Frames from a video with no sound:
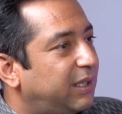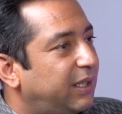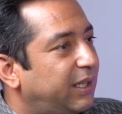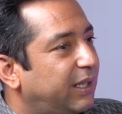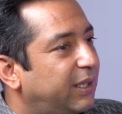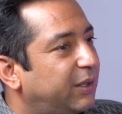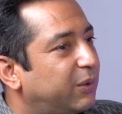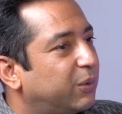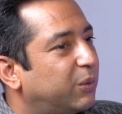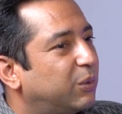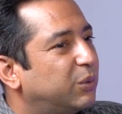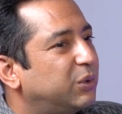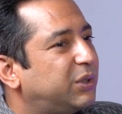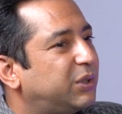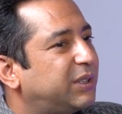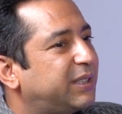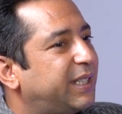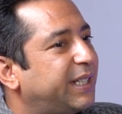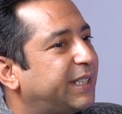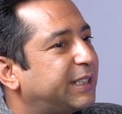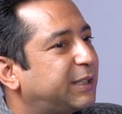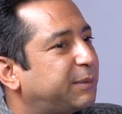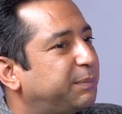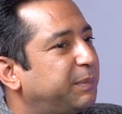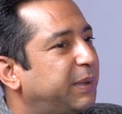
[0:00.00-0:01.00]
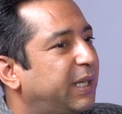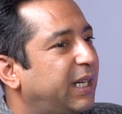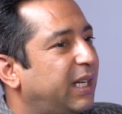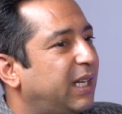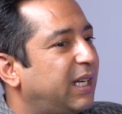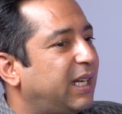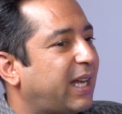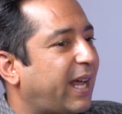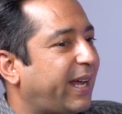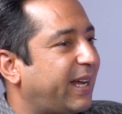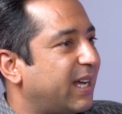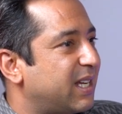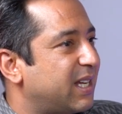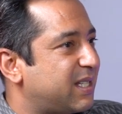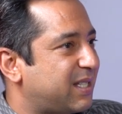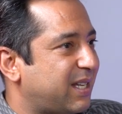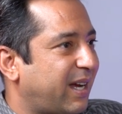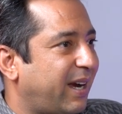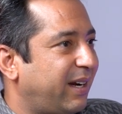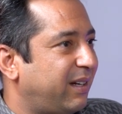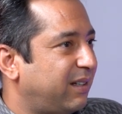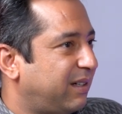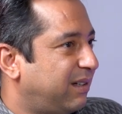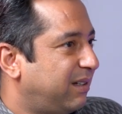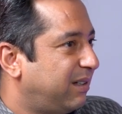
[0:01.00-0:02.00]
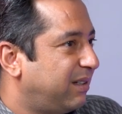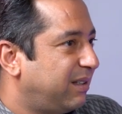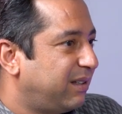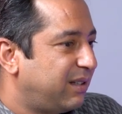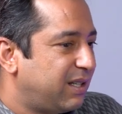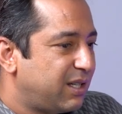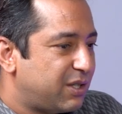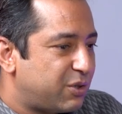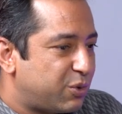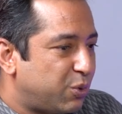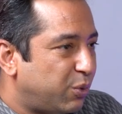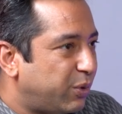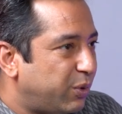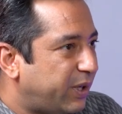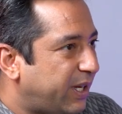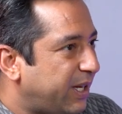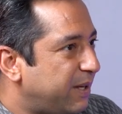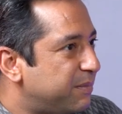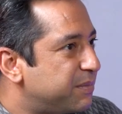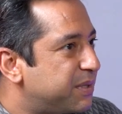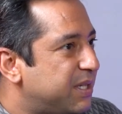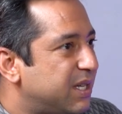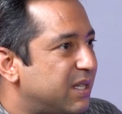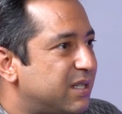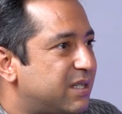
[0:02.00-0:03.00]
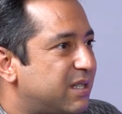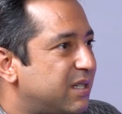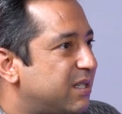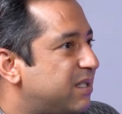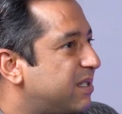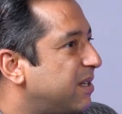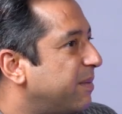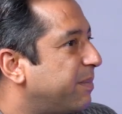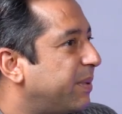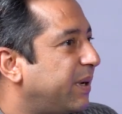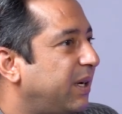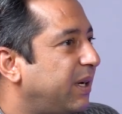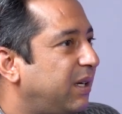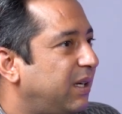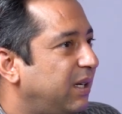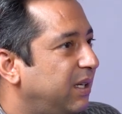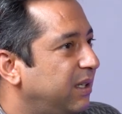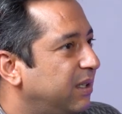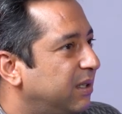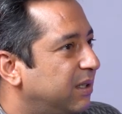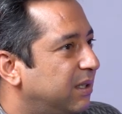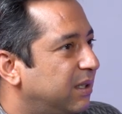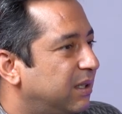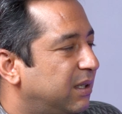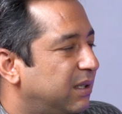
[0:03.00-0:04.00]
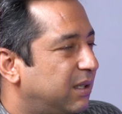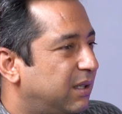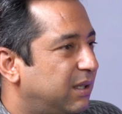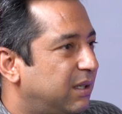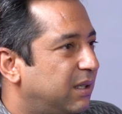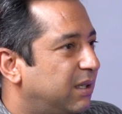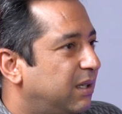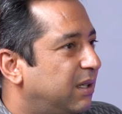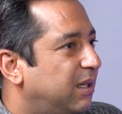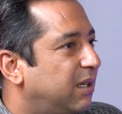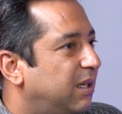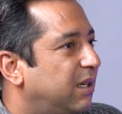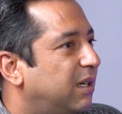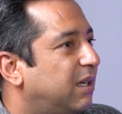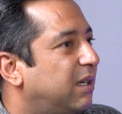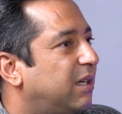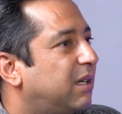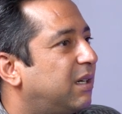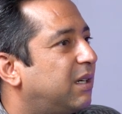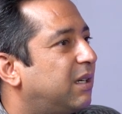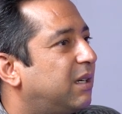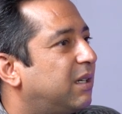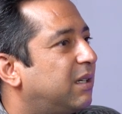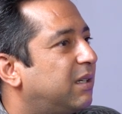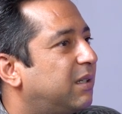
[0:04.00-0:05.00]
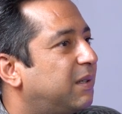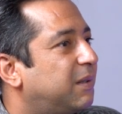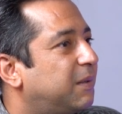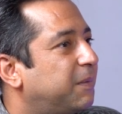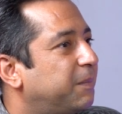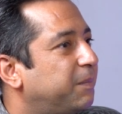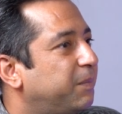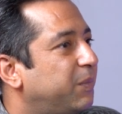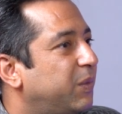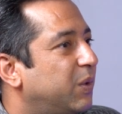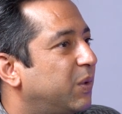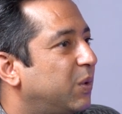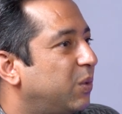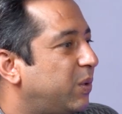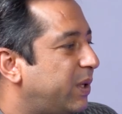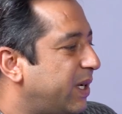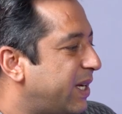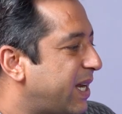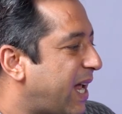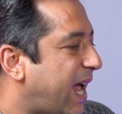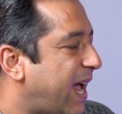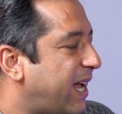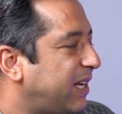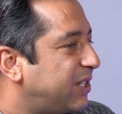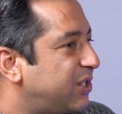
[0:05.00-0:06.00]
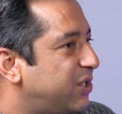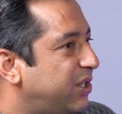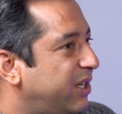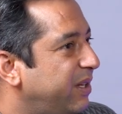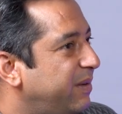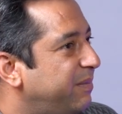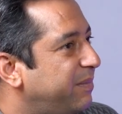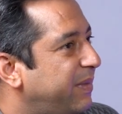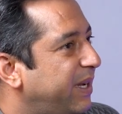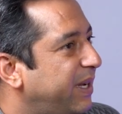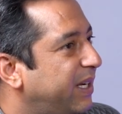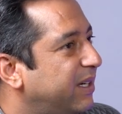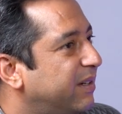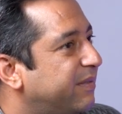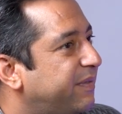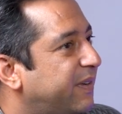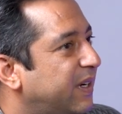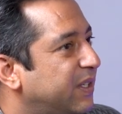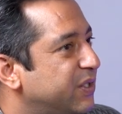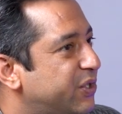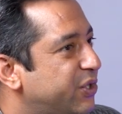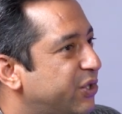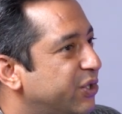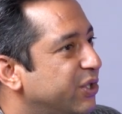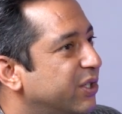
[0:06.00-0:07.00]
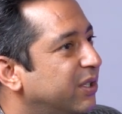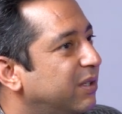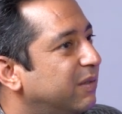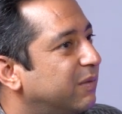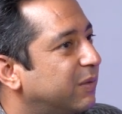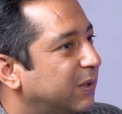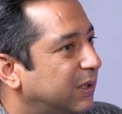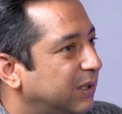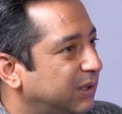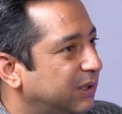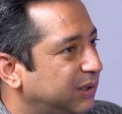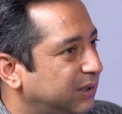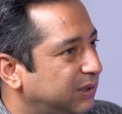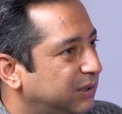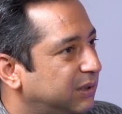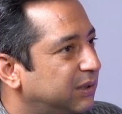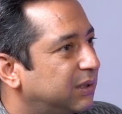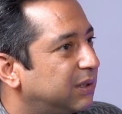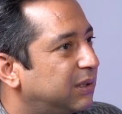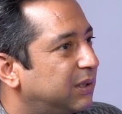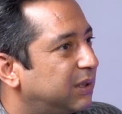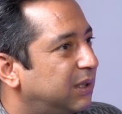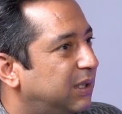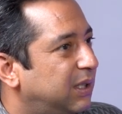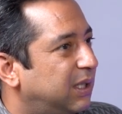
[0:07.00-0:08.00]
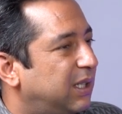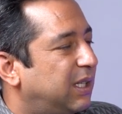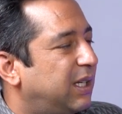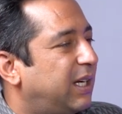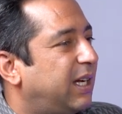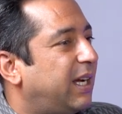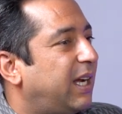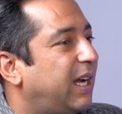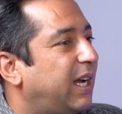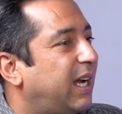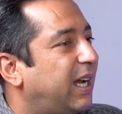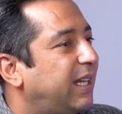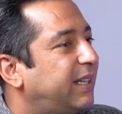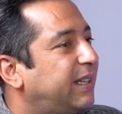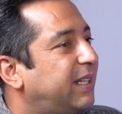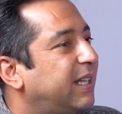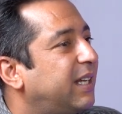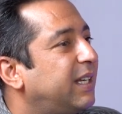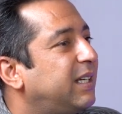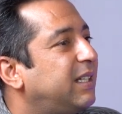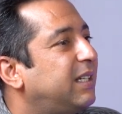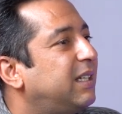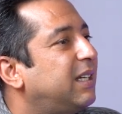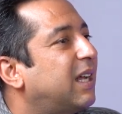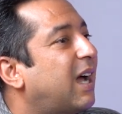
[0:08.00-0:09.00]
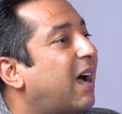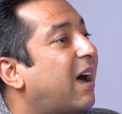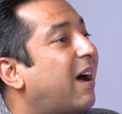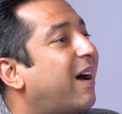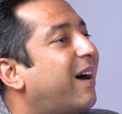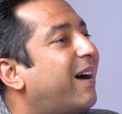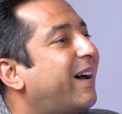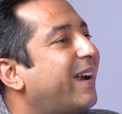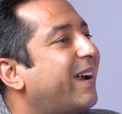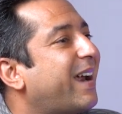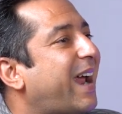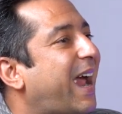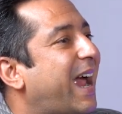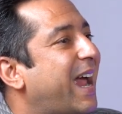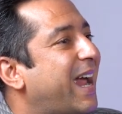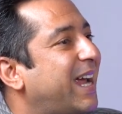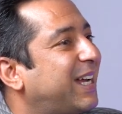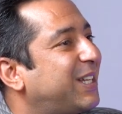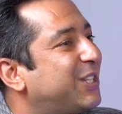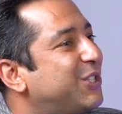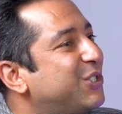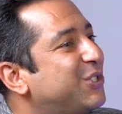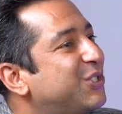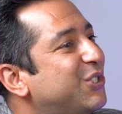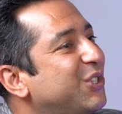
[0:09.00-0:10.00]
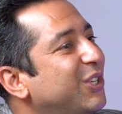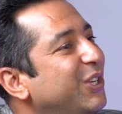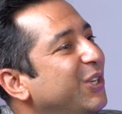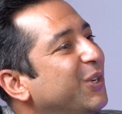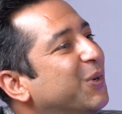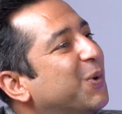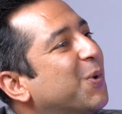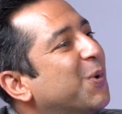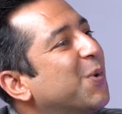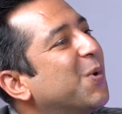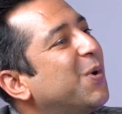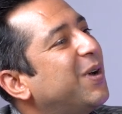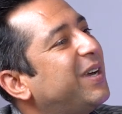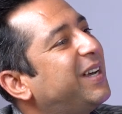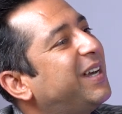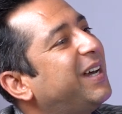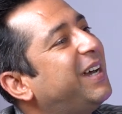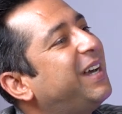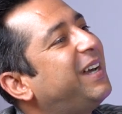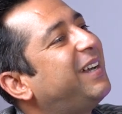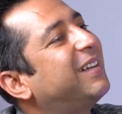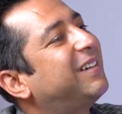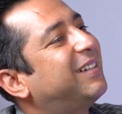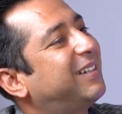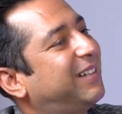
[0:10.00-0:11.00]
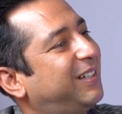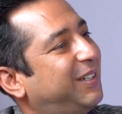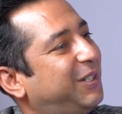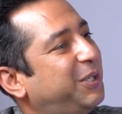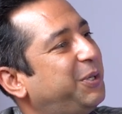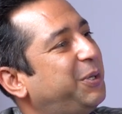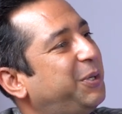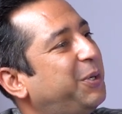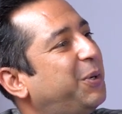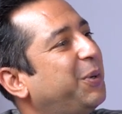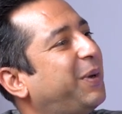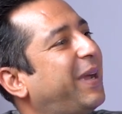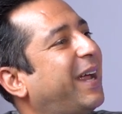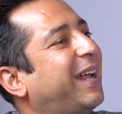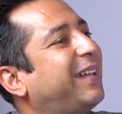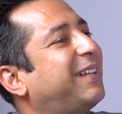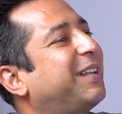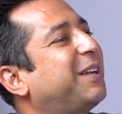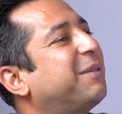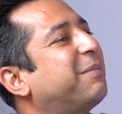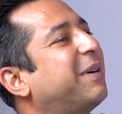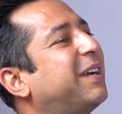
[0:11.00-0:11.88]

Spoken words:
So, us case mein, like I said, these two teams can sit separately, who can actually make a functional work, and then are actually holded together